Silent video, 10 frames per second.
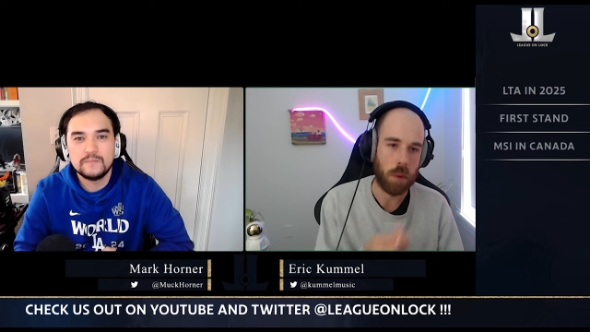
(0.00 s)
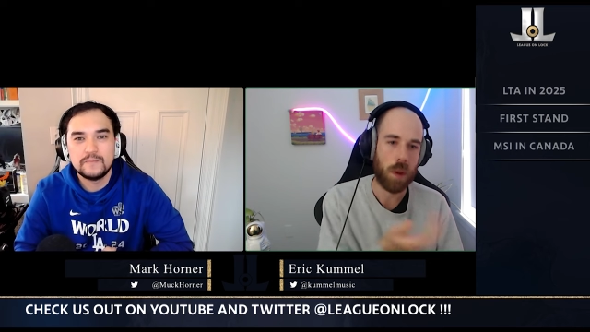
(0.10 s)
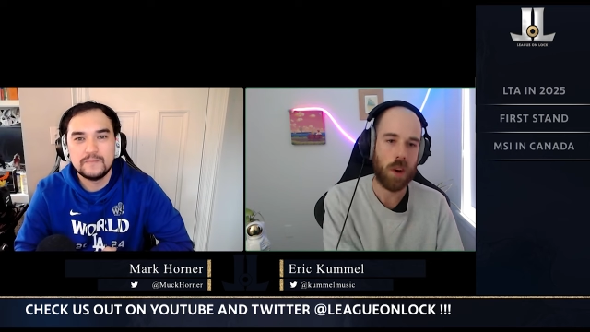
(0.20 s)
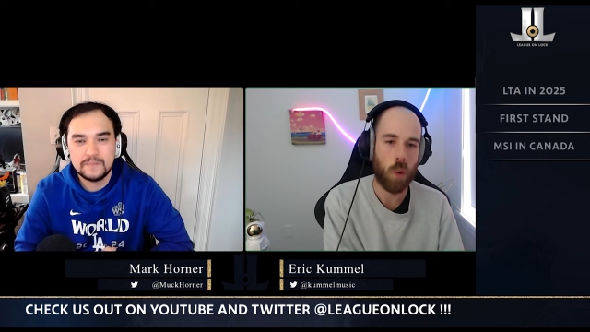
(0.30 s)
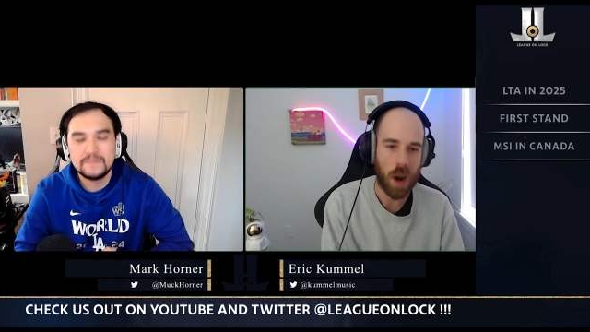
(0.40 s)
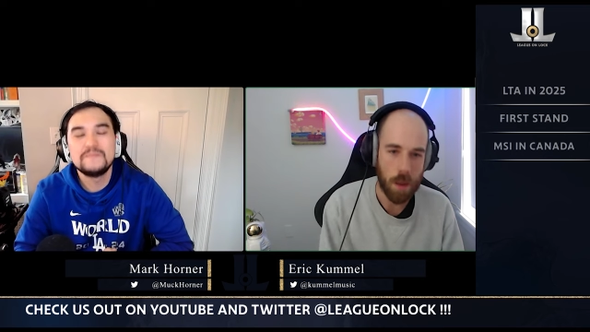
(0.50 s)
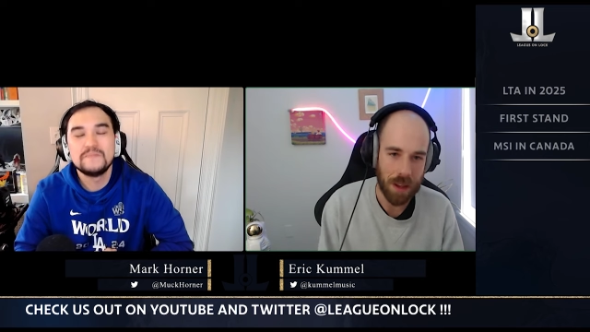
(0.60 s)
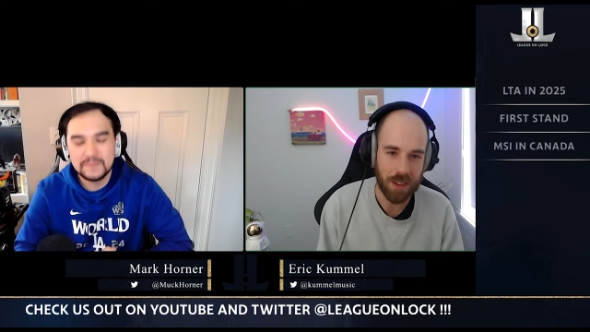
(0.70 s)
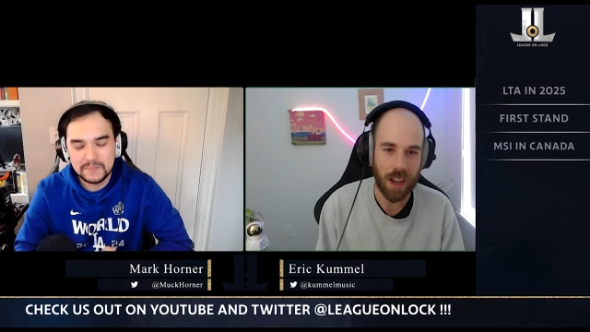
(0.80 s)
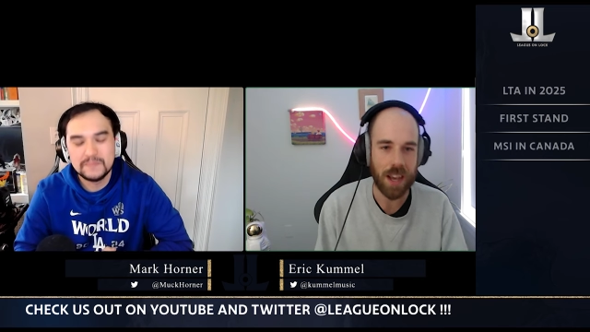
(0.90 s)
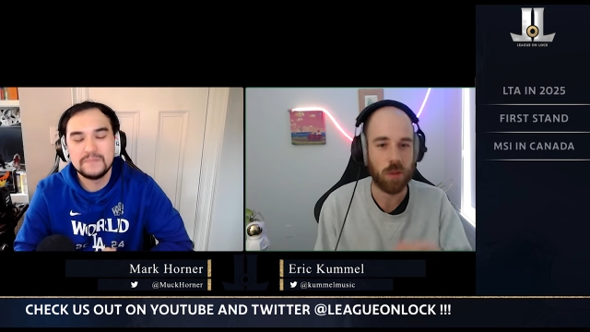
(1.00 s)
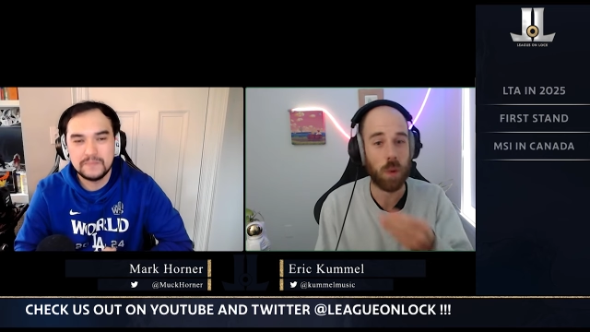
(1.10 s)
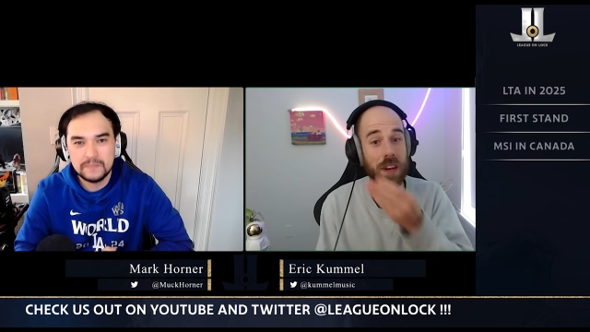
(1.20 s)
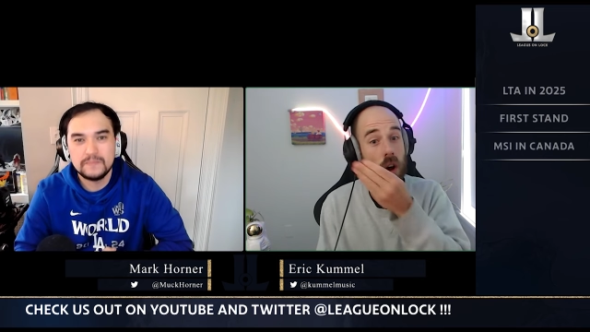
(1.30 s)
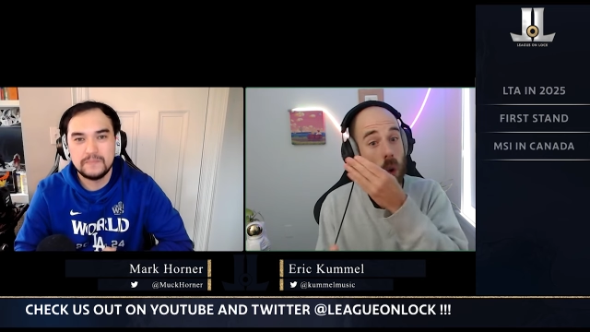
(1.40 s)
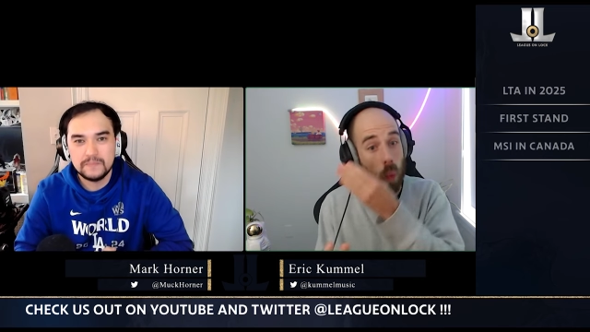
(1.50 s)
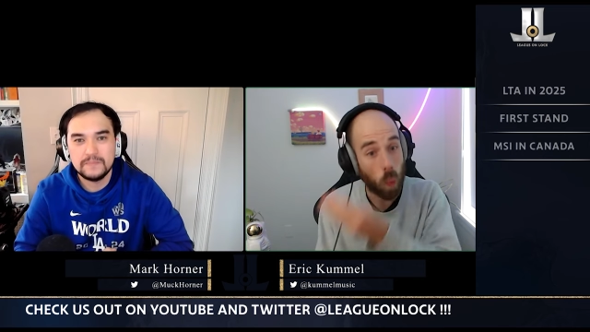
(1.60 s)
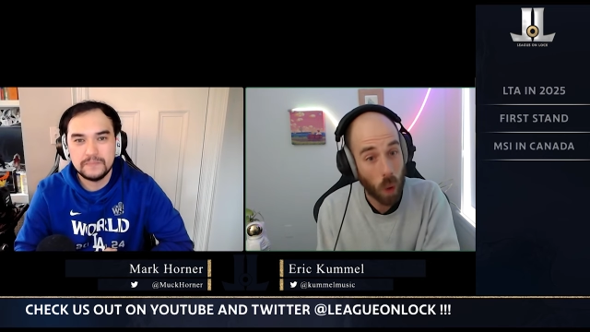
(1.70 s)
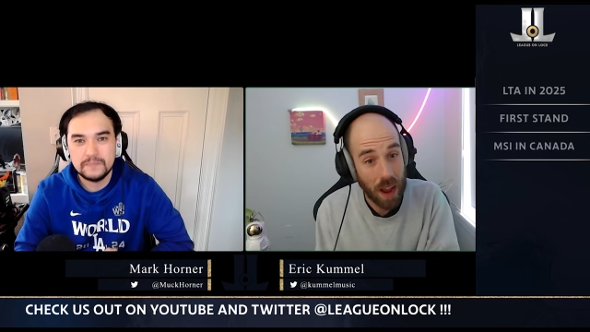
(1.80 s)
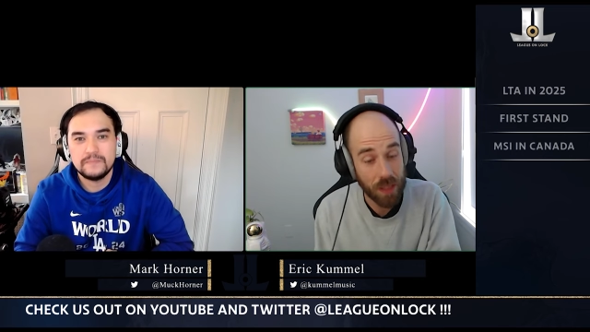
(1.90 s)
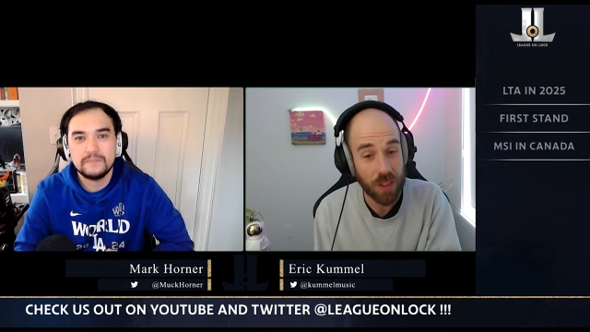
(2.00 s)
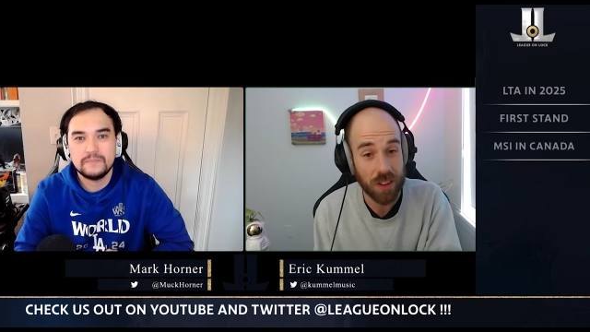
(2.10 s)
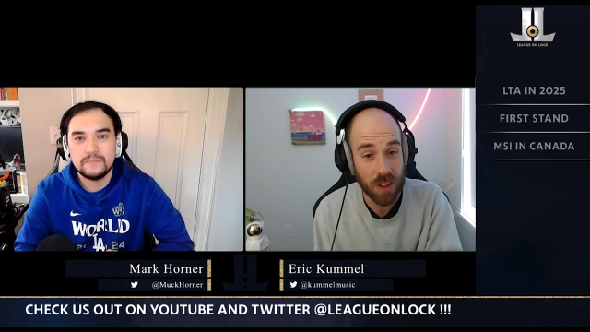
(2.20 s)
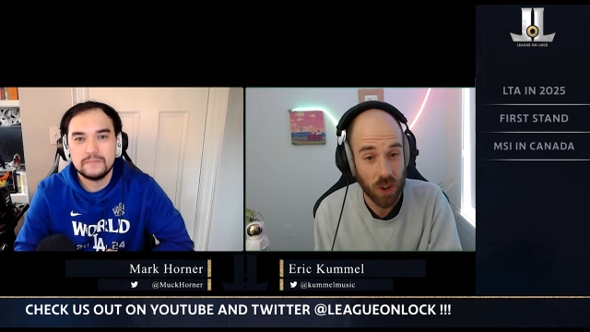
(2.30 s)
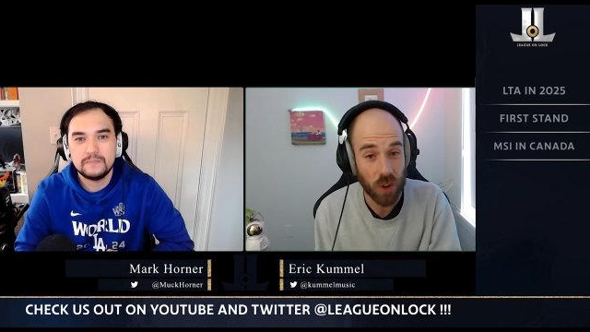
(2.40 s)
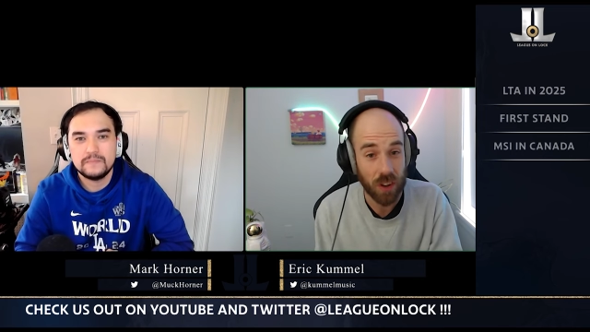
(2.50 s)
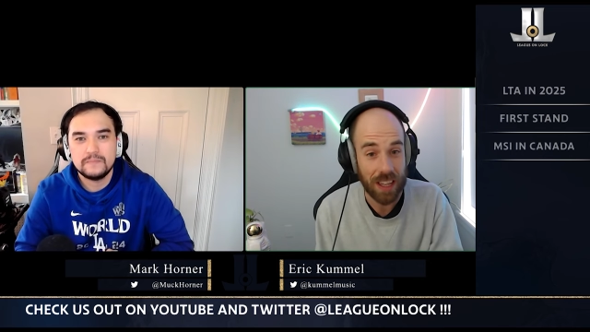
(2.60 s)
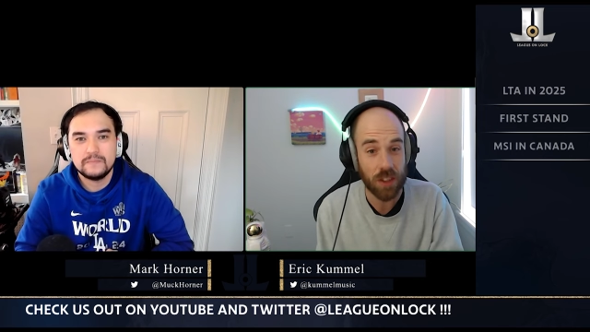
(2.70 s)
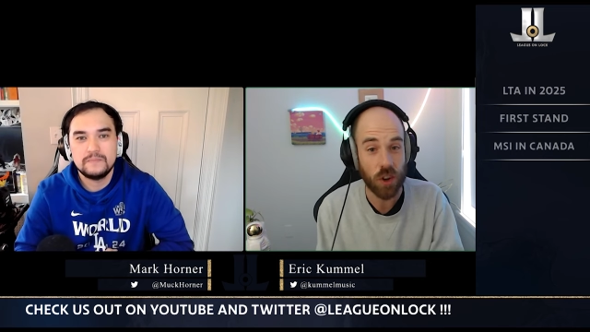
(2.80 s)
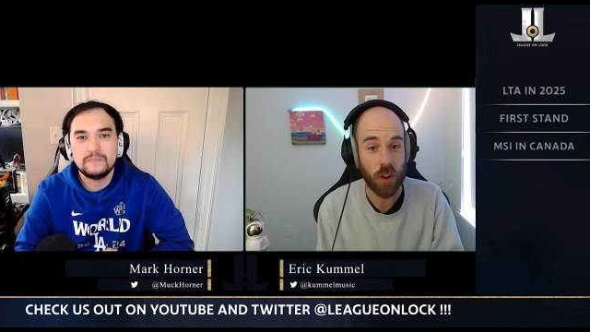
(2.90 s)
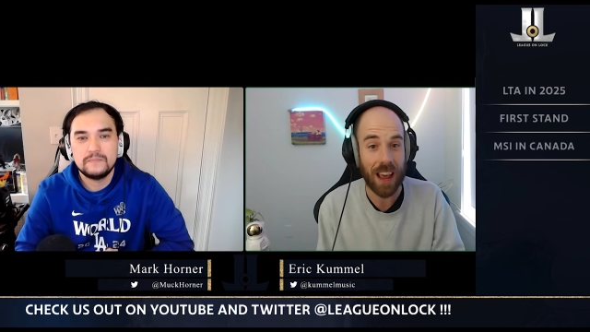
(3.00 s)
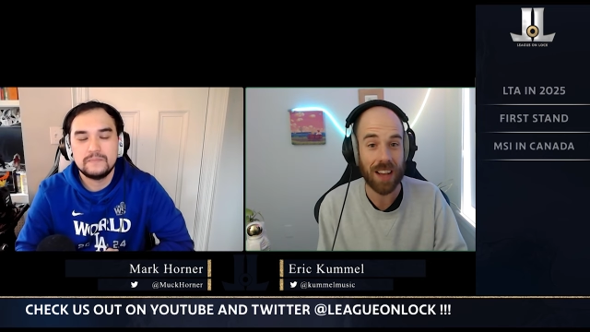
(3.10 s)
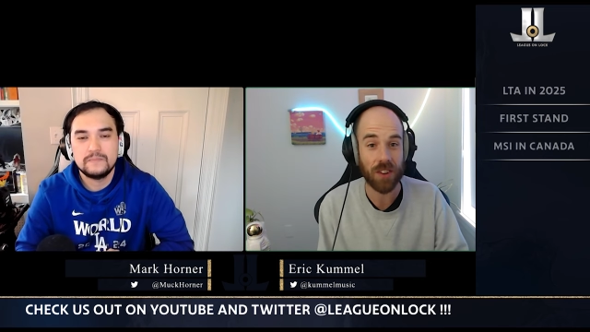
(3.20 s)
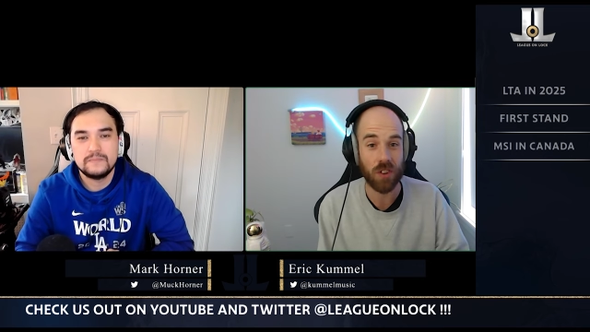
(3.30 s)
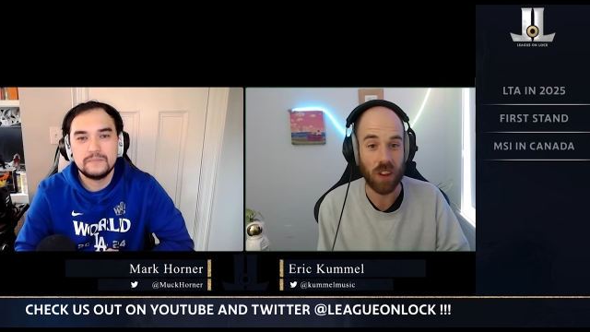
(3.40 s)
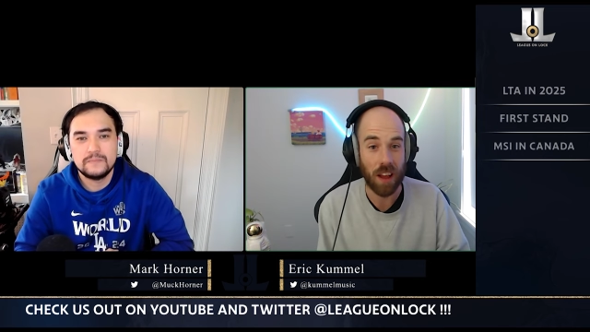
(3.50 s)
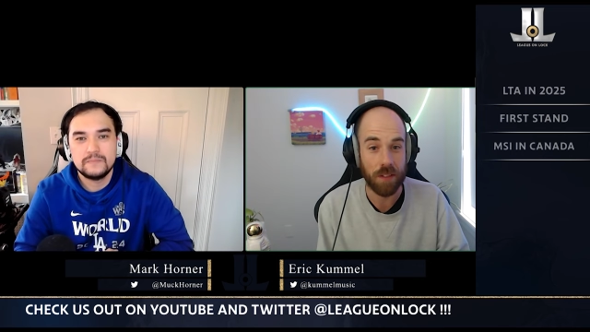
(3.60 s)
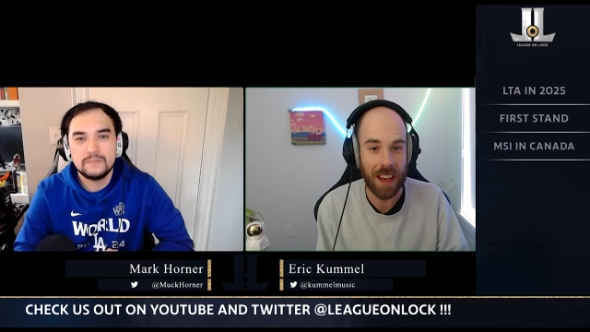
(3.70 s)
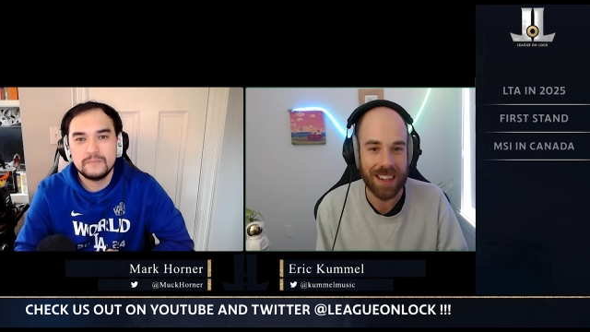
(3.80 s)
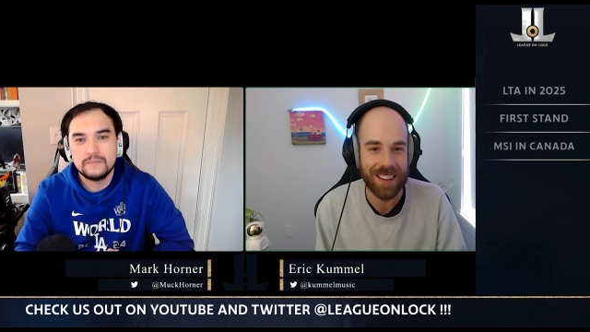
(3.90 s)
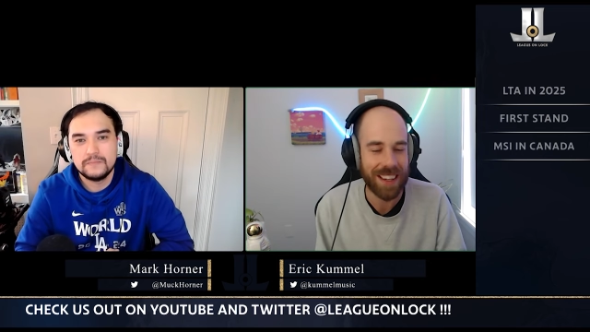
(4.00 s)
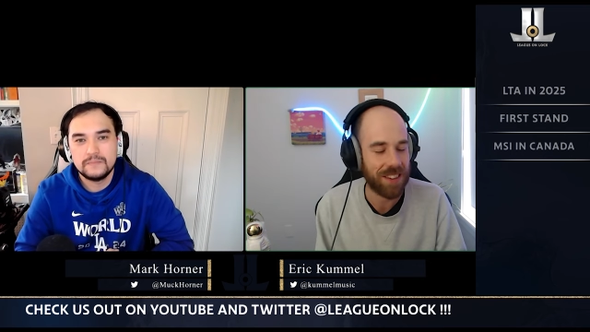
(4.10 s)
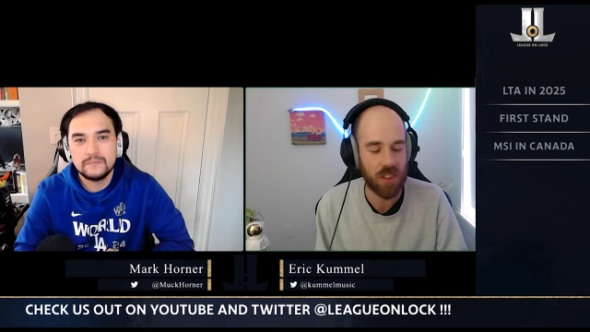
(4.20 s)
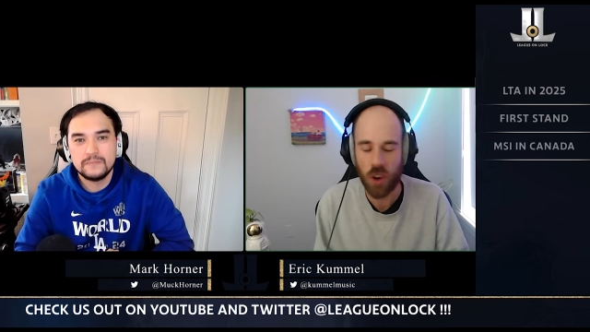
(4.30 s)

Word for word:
Speaker 1: We know where M S I is. We know what this third international event is.